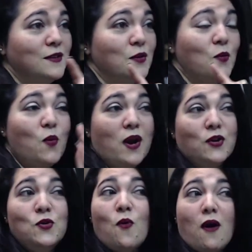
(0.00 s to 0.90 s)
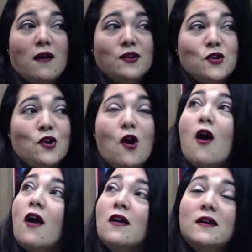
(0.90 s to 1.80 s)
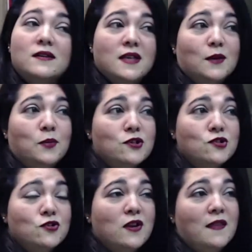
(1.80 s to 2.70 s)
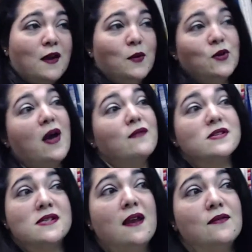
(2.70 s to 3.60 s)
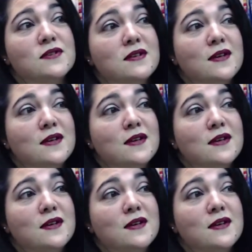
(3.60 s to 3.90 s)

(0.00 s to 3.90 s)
where you are in your car and take a picture, and that way you have it saved.